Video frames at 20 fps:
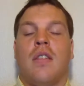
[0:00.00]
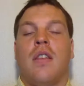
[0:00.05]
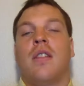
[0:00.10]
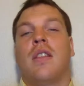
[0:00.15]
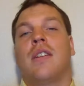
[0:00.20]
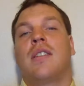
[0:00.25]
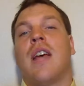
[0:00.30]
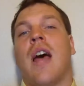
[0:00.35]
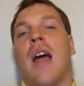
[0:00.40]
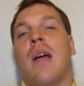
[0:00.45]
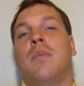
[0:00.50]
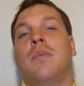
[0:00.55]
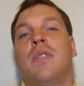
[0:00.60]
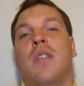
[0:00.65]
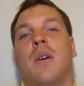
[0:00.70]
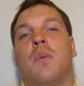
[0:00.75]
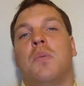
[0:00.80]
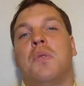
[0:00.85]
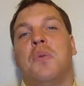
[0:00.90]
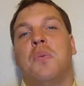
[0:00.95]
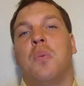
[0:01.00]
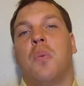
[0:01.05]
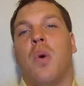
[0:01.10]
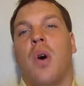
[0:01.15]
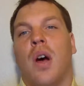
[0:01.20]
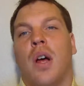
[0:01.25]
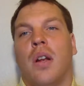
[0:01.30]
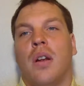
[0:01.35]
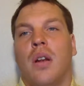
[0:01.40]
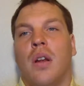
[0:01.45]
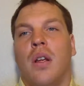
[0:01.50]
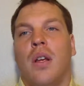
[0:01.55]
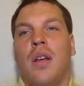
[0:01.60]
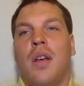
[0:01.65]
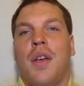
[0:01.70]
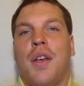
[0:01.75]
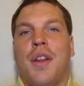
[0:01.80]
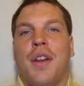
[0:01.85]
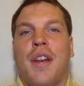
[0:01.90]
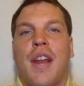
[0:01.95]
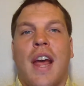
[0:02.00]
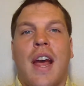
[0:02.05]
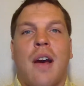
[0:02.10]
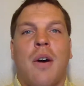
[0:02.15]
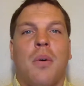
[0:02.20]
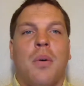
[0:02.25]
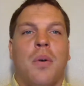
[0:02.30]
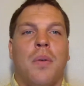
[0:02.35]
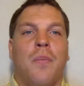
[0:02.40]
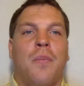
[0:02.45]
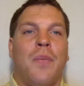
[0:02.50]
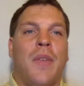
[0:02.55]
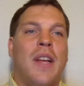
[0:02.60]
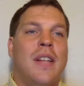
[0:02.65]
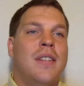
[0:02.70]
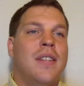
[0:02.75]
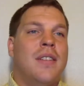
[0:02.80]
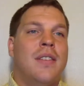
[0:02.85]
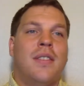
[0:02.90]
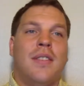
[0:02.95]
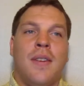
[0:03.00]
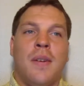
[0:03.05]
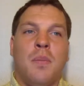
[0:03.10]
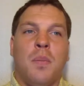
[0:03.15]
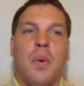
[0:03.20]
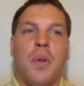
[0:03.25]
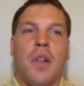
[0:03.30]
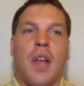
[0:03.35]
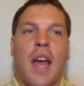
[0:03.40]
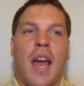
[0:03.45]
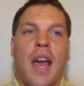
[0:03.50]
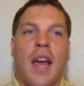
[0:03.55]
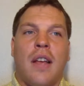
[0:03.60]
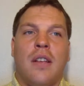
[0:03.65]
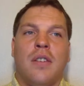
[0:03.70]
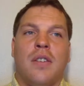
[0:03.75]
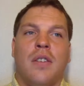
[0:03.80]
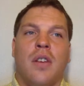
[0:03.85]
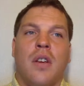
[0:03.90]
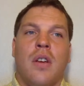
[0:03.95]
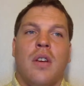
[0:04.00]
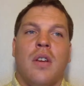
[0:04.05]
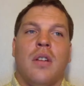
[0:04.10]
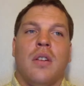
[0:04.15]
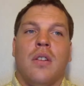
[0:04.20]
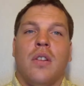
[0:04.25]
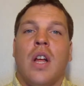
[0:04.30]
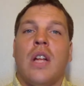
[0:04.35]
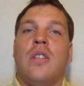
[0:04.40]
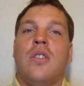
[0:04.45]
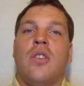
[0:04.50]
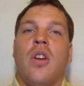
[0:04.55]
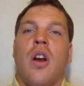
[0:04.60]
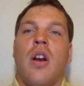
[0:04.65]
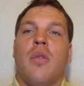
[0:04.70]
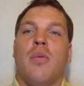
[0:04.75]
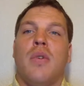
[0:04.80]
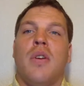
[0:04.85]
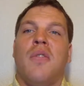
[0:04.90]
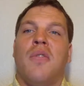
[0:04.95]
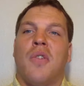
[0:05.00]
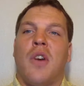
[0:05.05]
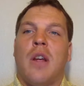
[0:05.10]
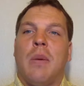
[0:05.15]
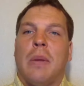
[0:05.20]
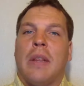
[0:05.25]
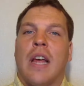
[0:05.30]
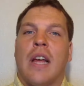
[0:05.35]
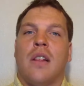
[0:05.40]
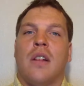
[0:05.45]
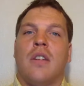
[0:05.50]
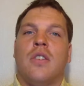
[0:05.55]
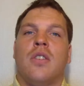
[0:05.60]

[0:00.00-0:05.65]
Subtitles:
than the times that we won. Now, it's as simple as, let's start reframing that.